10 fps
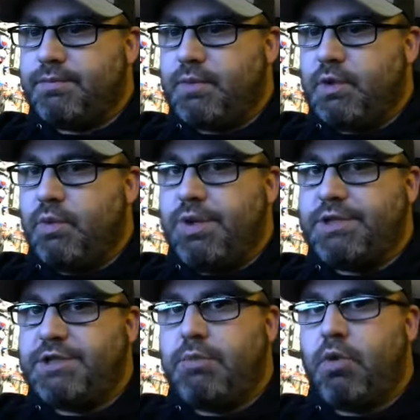
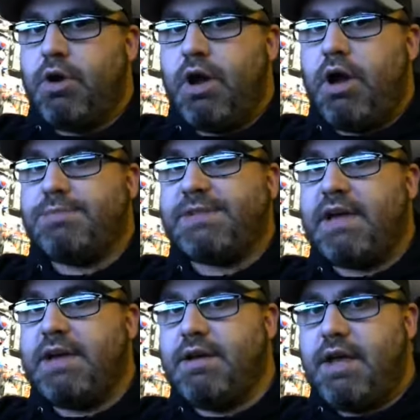Ouija board
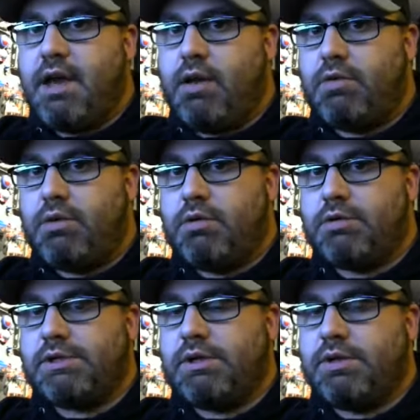upside down
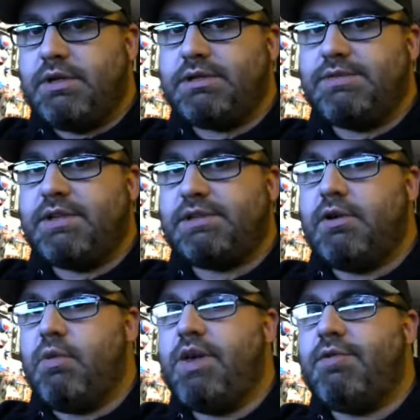so that it's facing
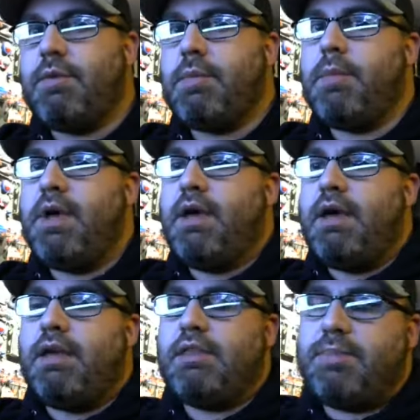away from them.
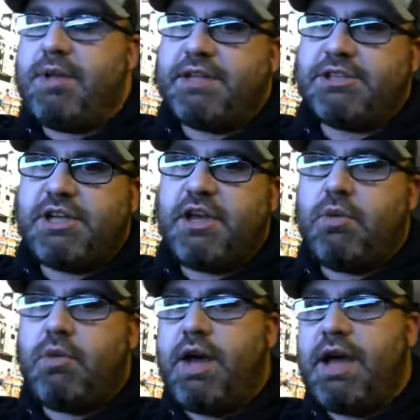And the planchette
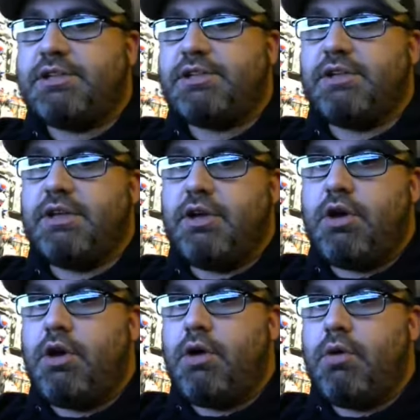will actually
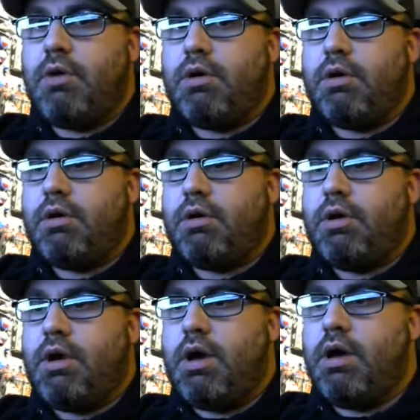go
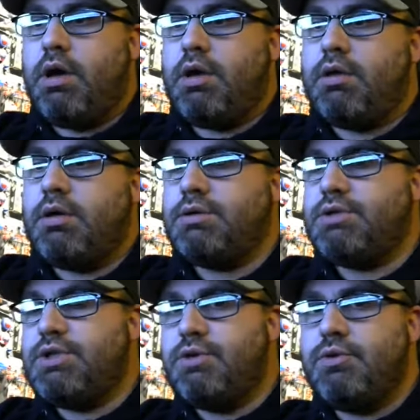
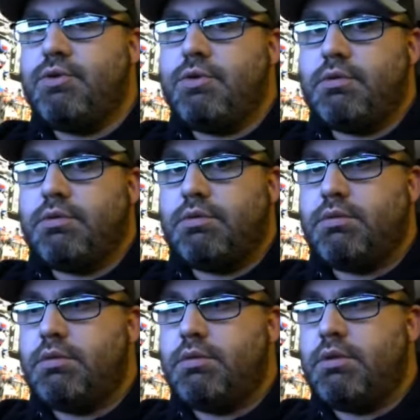to
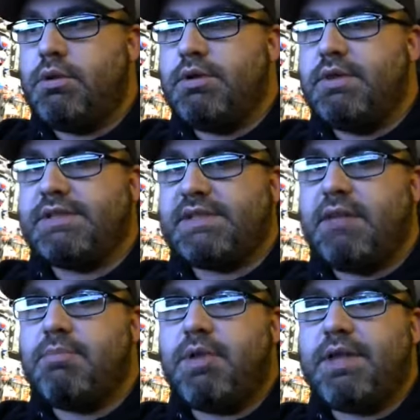the
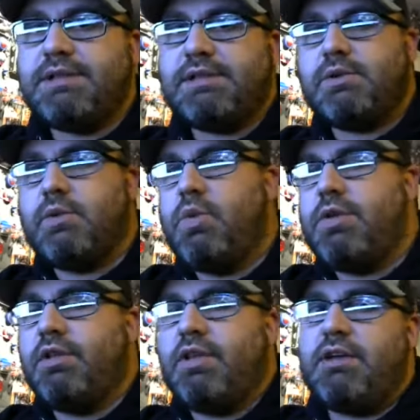same places where
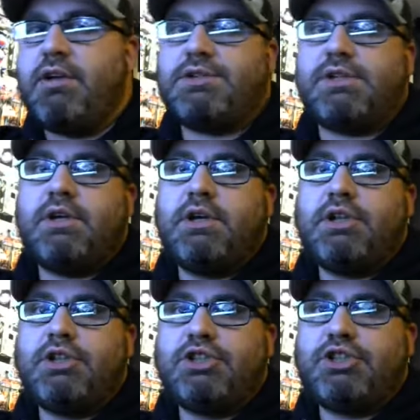the letters
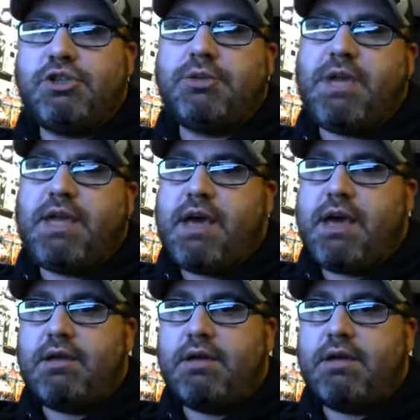should be at.